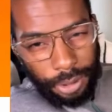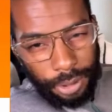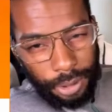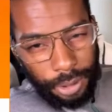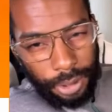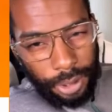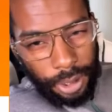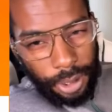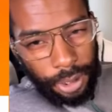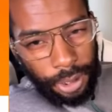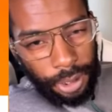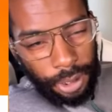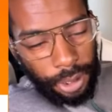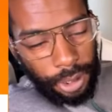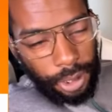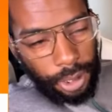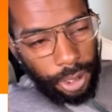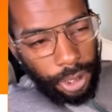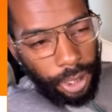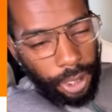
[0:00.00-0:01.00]
You uh, okay.
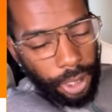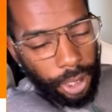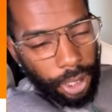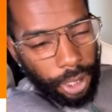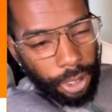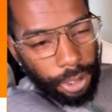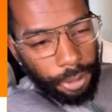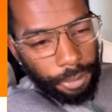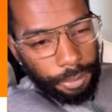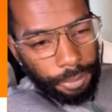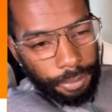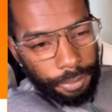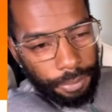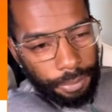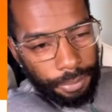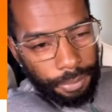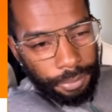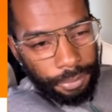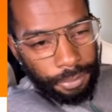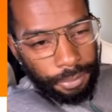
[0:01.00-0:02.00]
And okay. um,
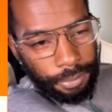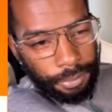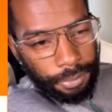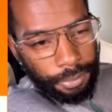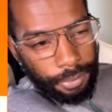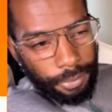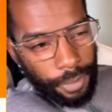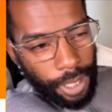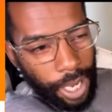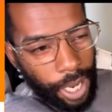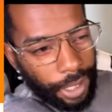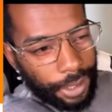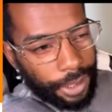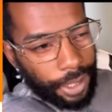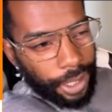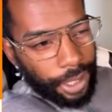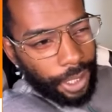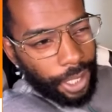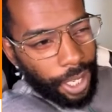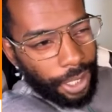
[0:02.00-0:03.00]
I
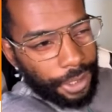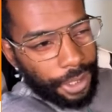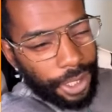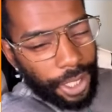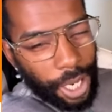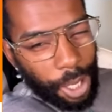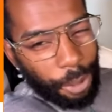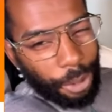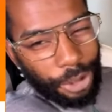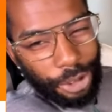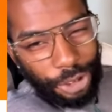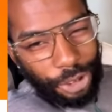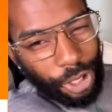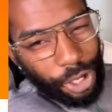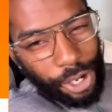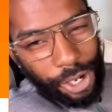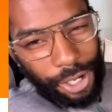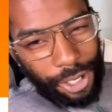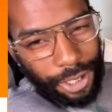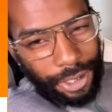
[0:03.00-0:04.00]
think I think I was
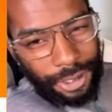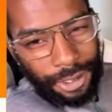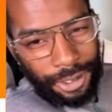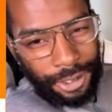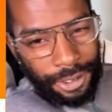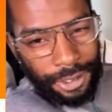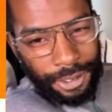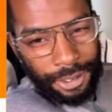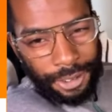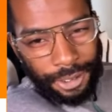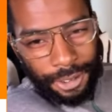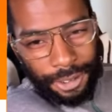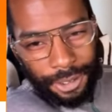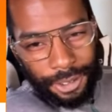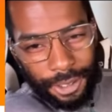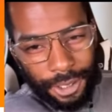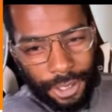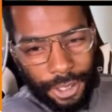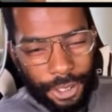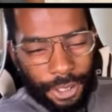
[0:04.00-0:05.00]
drawing.
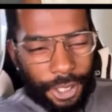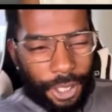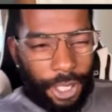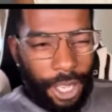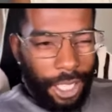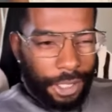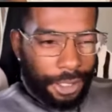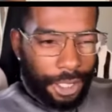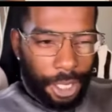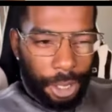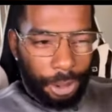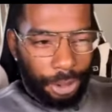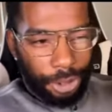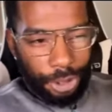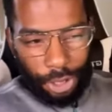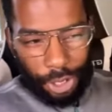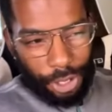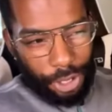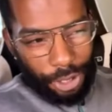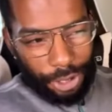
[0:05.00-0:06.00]
You know, I think I was
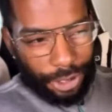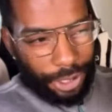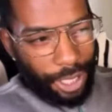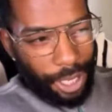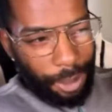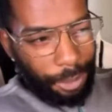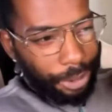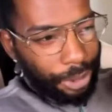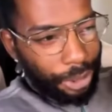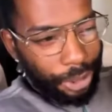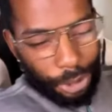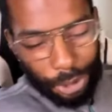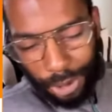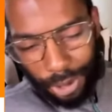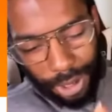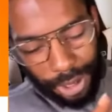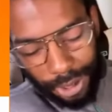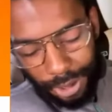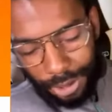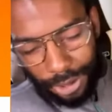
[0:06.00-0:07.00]
drawing and I was
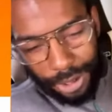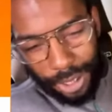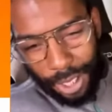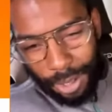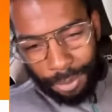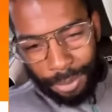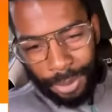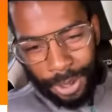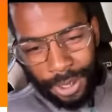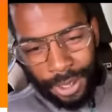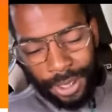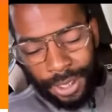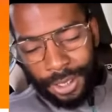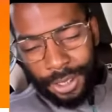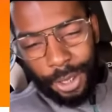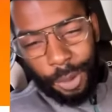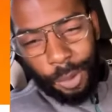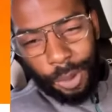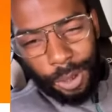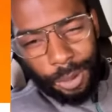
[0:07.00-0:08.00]
doodling or something, and then
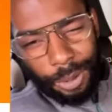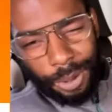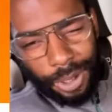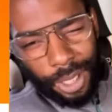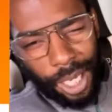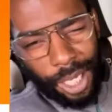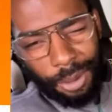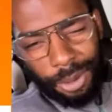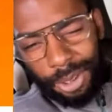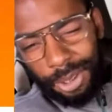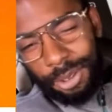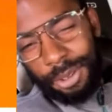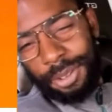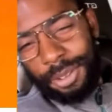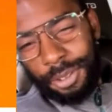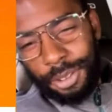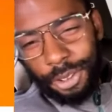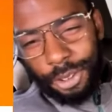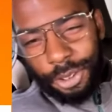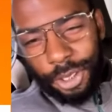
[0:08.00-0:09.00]
someone was like, "What you,
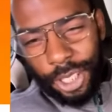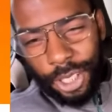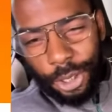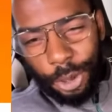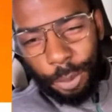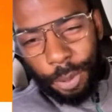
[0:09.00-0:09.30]
what you think you